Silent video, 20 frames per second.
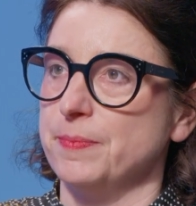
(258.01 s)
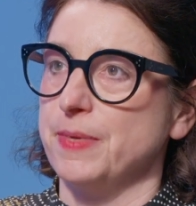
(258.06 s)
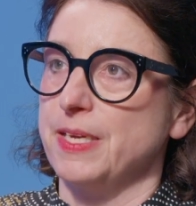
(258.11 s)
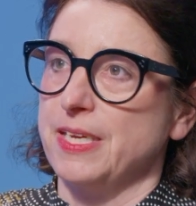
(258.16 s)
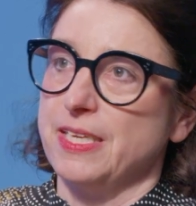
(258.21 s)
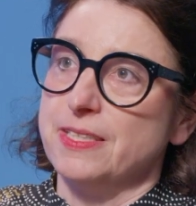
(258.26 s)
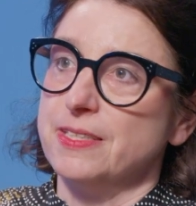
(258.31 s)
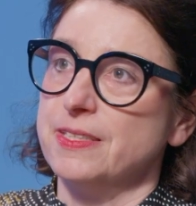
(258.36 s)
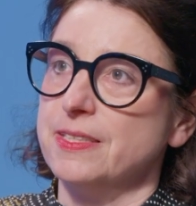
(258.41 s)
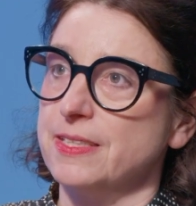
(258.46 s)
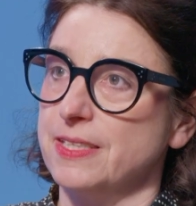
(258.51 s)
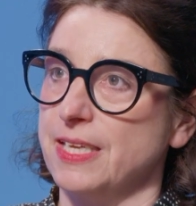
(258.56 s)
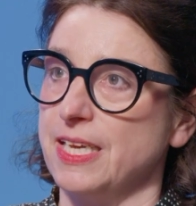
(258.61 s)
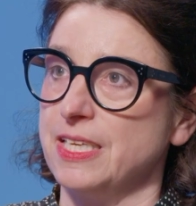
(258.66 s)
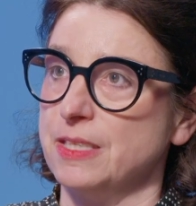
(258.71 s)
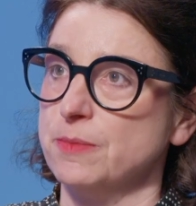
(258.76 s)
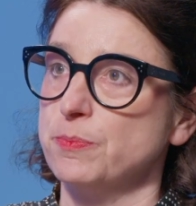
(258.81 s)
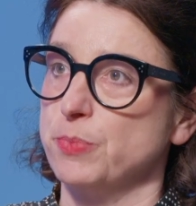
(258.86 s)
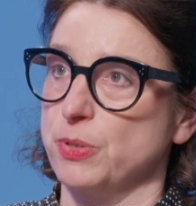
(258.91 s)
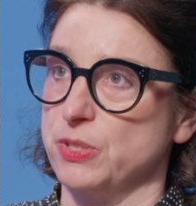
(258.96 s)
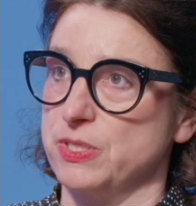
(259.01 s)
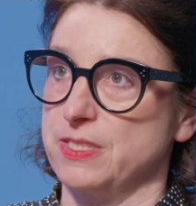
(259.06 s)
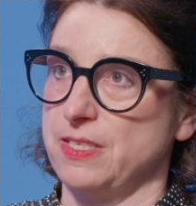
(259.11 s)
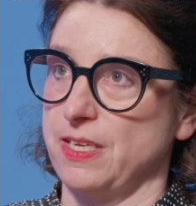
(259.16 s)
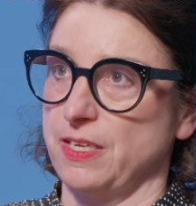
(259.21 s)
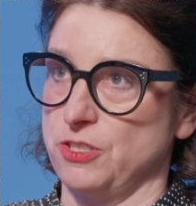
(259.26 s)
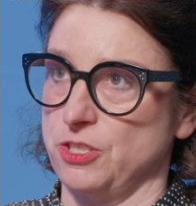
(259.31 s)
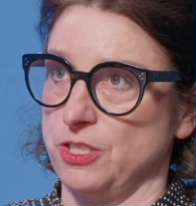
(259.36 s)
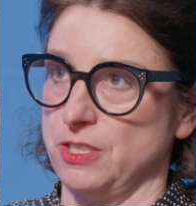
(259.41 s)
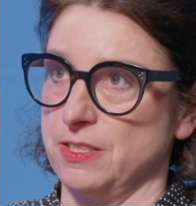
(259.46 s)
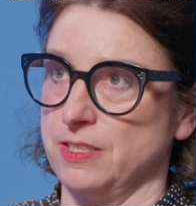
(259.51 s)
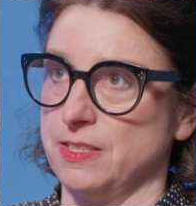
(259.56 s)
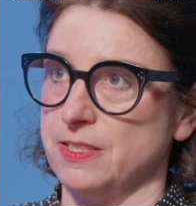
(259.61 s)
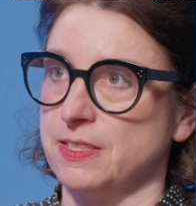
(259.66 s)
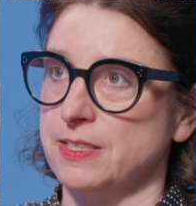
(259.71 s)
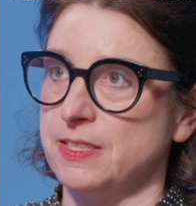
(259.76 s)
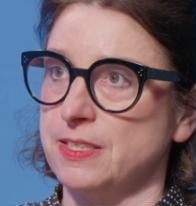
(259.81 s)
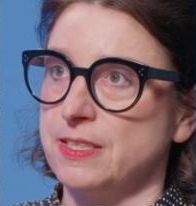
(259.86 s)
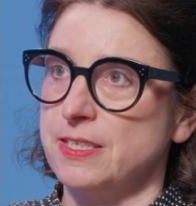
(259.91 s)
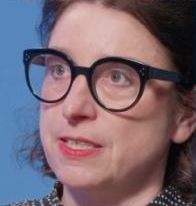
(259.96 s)
in possession.
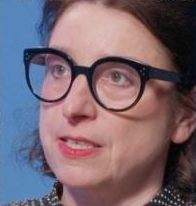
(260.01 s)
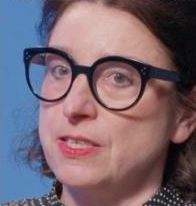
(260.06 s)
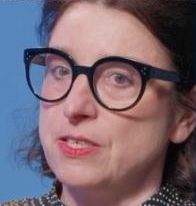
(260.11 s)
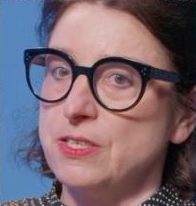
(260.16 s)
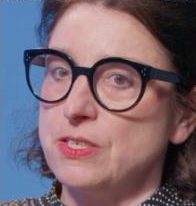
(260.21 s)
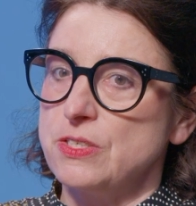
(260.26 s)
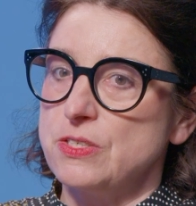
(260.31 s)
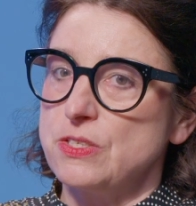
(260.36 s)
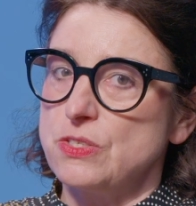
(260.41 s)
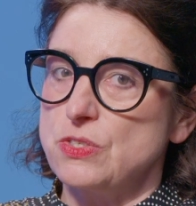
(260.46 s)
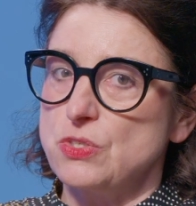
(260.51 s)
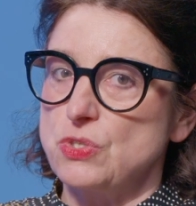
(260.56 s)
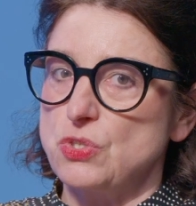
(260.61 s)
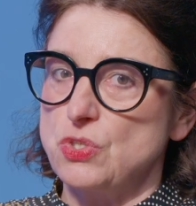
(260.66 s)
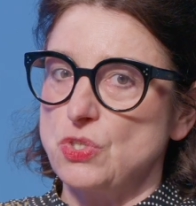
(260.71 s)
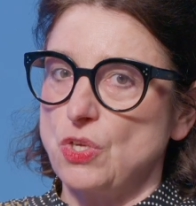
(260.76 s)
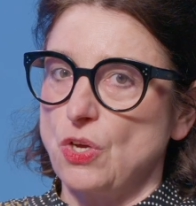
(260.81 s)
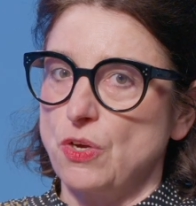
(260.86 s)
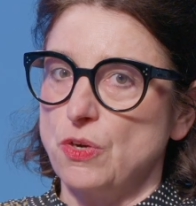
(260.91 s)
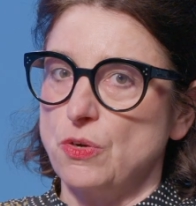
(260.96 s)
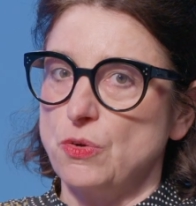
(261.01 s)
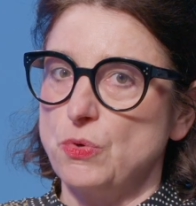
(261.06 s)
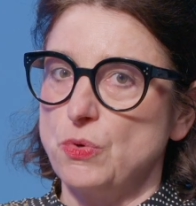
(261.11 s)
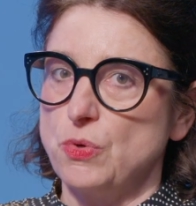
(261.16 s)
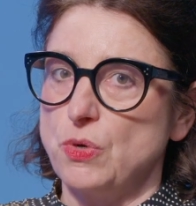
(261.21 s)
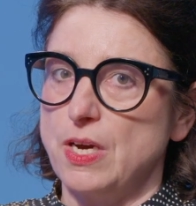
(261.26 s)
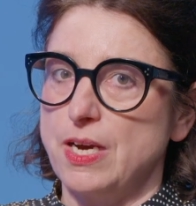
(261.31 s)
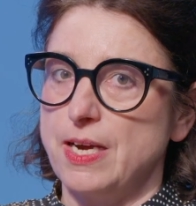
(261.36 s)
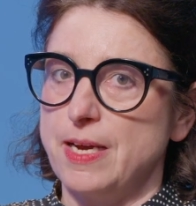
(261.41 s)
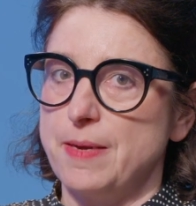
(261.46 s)
So.